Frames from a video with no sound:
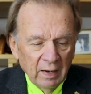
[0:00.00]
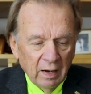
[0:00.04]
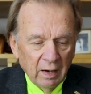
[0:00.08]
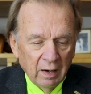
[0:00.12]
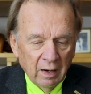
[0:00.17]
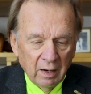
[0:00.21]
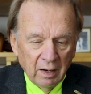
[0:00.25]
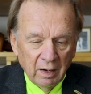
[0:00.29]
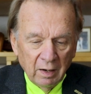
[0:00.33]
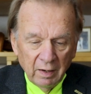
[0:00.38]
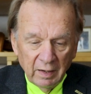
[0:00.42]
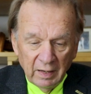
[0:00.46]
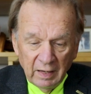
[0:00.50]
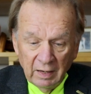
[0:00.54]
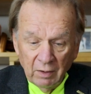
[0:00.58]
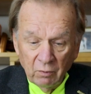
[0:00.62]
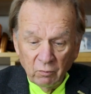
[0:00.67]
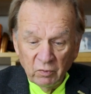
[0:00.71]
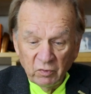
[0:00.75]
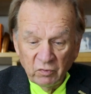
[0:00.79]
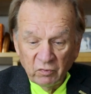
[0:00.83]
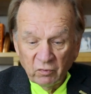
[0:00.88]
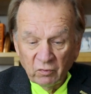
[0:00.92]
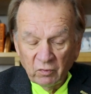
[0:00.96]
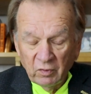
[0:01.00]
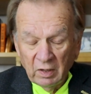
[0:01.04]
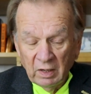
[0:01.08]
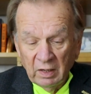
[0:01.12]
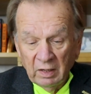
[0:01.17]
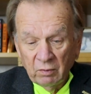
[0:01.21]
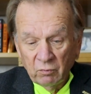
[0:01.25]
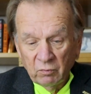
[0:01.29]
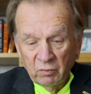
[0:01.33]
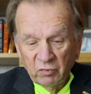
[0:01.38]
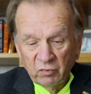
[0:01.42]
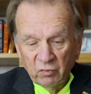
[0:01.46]
Uh, it was
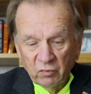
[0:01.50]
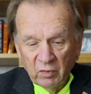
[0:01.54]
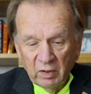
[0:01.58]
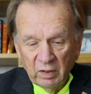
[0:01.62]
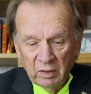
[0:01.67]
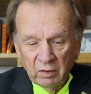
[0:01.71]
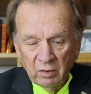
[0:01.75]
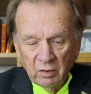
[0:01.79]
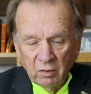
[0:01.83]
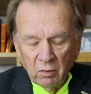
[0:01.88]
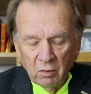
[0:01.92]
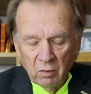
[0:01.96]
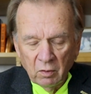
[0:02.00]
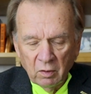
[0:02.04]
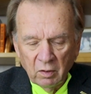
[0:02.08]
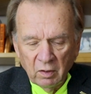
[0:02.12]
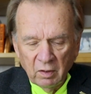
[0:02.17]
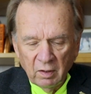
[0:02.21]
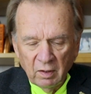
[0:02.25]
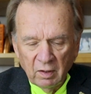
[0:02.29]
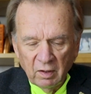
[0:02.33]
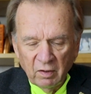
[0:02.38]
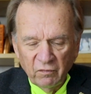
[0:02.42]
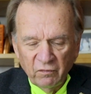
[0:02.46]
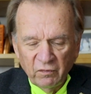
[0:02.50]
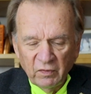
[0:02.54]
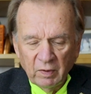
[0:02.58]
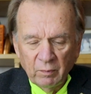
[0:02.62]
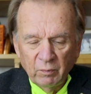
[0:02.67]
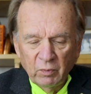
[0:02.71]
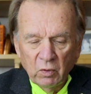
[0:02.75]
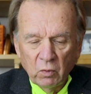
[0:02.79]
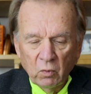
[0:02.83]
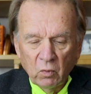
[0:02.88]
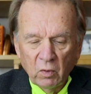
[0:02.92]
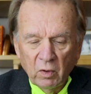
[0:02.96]
it was written on uh,
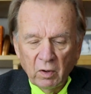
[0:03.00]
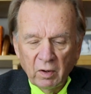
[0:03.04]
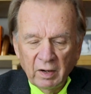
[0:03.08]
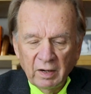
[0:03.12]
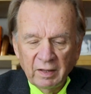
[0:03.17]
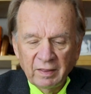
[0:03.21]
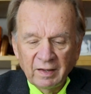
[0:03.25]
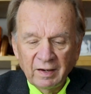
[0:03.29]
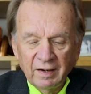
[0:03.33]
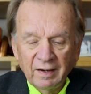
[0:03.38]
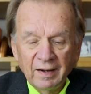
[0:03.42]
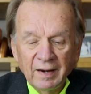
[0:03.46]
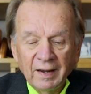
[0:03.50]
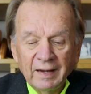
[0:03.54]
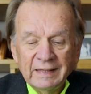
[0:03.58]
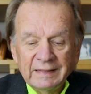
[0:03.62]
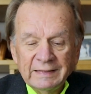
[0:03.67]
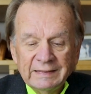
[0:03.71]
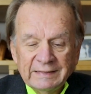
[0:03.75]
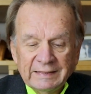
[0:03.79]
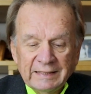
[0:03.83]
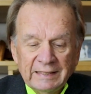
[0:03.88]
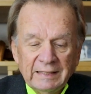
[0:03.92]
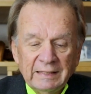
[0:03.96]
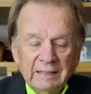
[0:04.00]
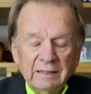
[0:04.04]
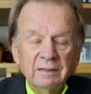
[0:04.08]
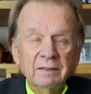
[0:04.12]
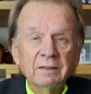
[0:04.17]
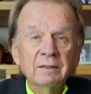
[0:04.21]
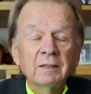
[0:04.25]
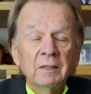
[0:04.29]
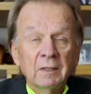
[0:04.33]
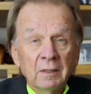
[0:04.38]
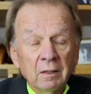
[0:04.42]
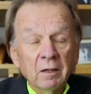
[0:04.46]
February the
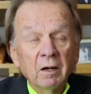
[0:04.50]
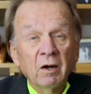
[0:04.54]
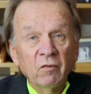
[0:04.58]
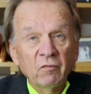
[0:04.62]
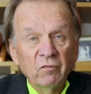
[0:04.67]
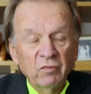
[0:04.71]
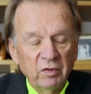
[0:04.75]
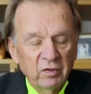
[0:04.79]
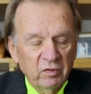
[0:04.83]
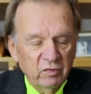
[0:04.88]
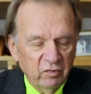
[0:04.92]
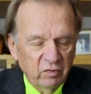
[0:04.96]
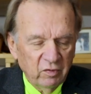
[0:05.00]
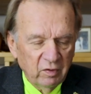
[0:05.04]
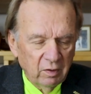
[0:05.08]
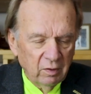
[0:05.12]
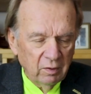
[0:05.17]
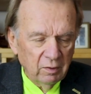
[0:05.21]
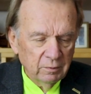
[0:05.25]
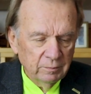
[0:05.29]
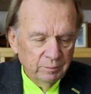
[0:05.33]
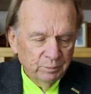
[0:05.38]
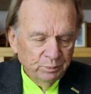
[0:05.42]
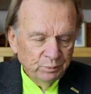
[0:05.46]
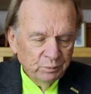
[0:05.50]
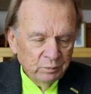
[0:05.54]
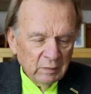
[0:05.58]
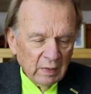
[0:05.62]
nineteenth of this year,